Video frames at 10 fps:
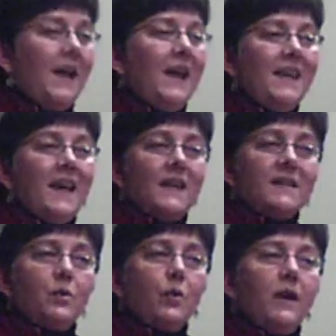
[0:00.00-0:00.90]
yet is
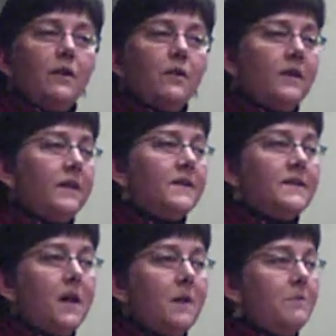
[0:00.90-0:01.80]
greater than the
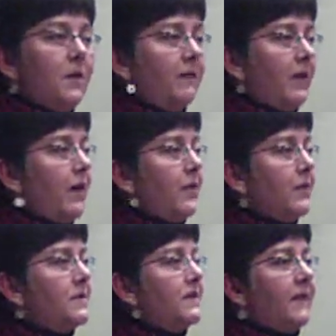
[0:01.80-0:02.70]
sum of all
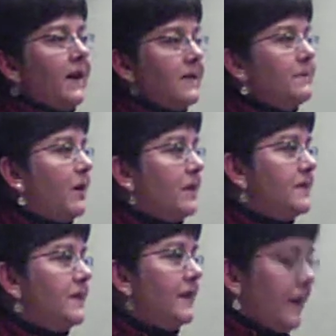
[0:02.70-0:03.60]
those divine sparks
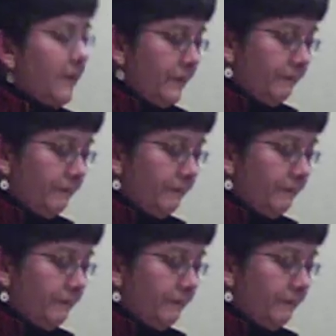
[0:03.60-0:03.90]
together.